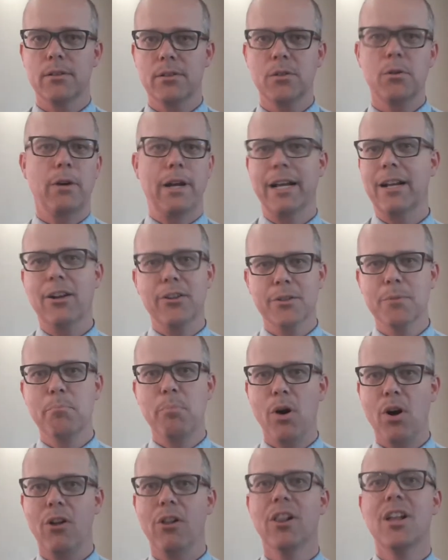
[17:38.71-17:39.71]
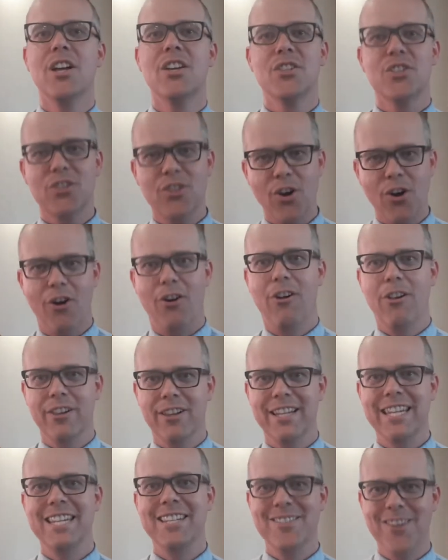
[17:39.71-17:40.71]
Sorry, I called him Paul.
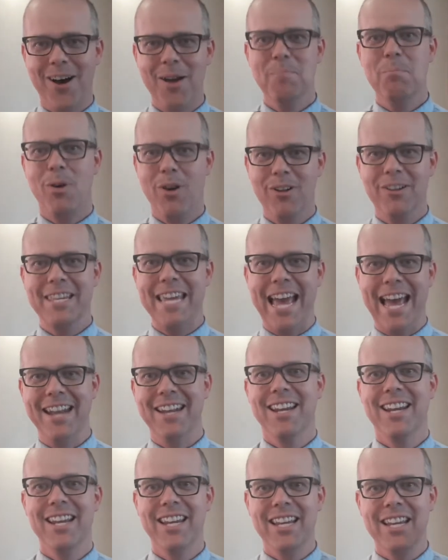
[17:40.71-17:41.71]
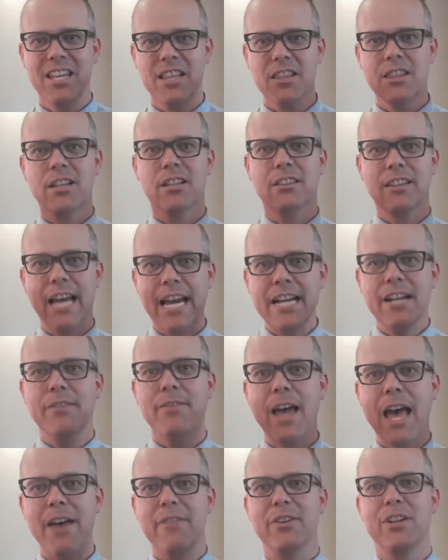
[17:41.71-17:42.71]
Saul. He's not Paul yet. The light of
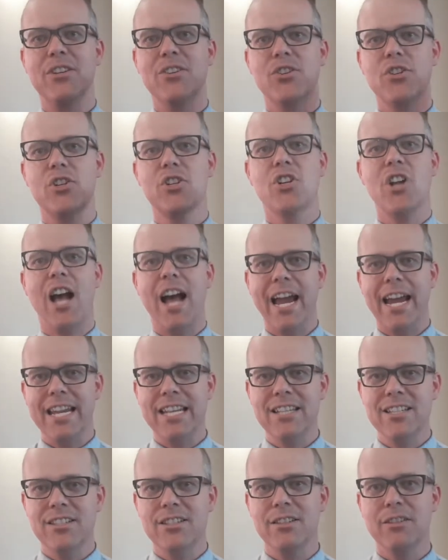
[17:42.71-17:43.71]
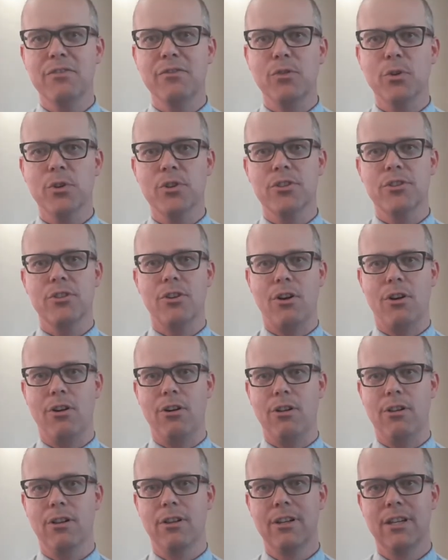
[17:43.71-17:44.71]
heaven shines for
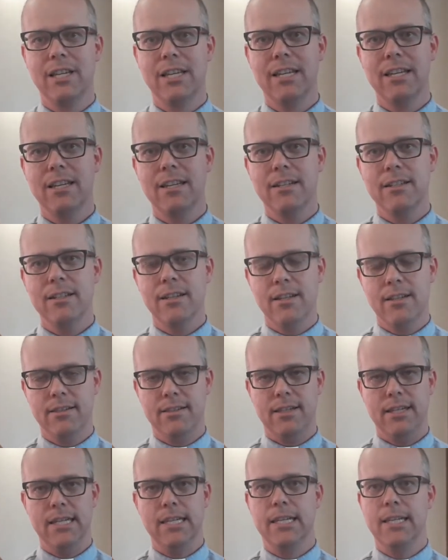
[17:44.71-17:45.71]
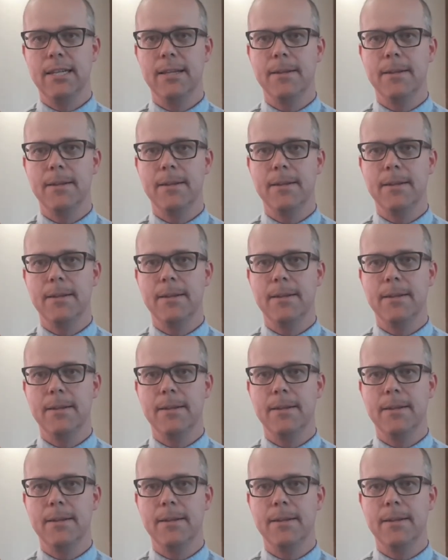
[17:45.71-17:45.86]
Saul to see.